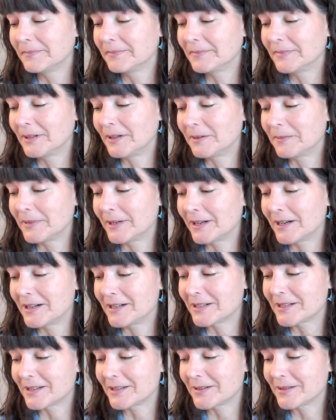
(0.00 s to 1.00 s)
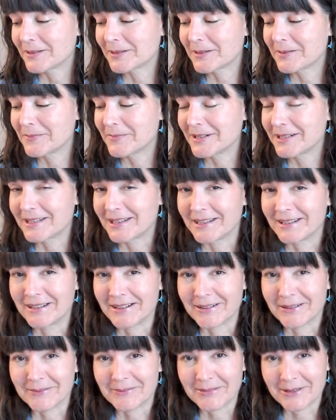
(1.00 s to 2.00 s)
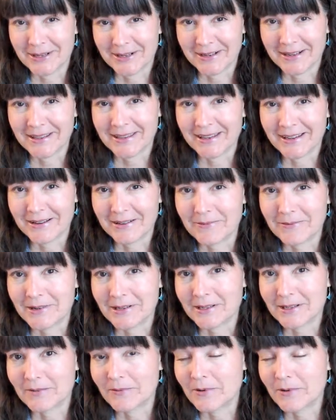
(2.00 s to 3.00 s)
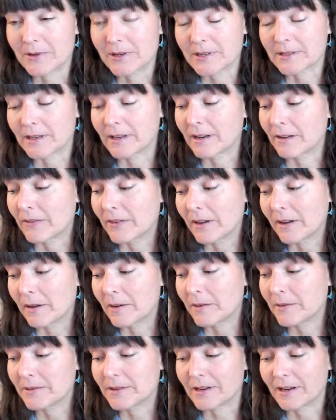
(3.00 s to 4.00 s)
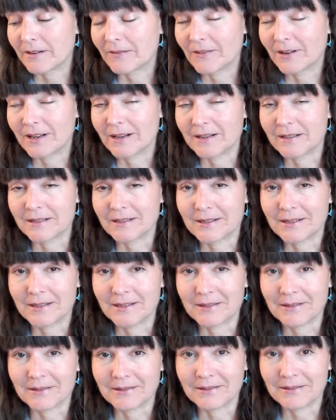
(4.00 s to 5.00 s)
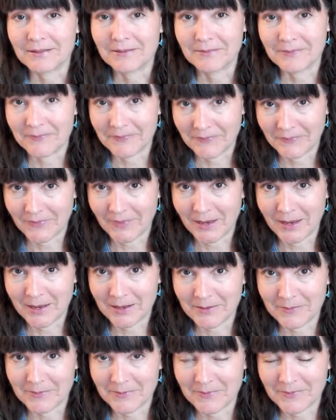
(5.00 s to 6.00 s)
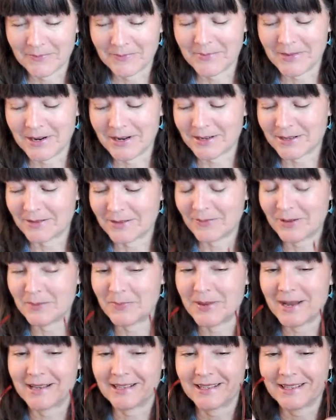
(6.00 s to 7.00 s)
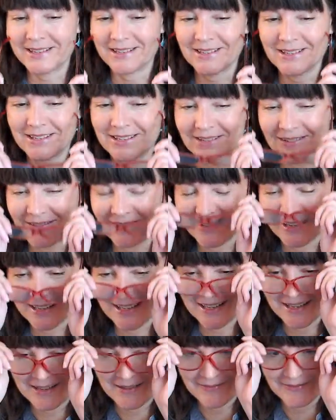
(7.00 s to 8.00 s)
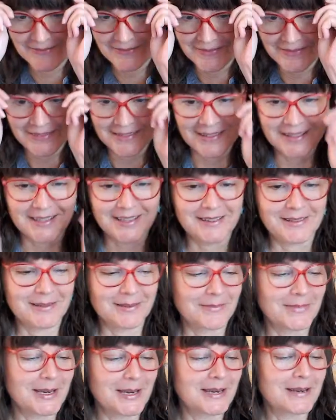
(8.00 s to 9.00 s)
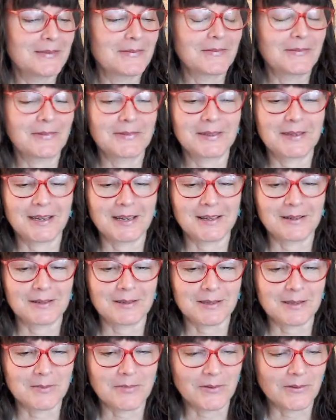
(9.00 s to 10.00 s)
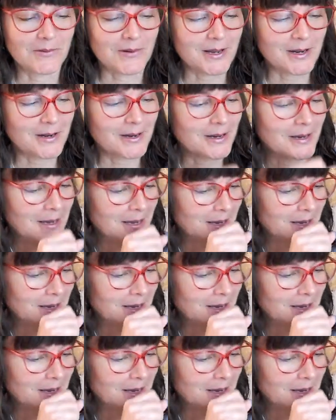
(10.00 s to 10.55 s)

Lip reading: Oh my gosh, there's so much in here. I'm trying to think of what to focus on. I think I'll dive right into, I had marked a few passages to read. Excuse me. Take a sip of water.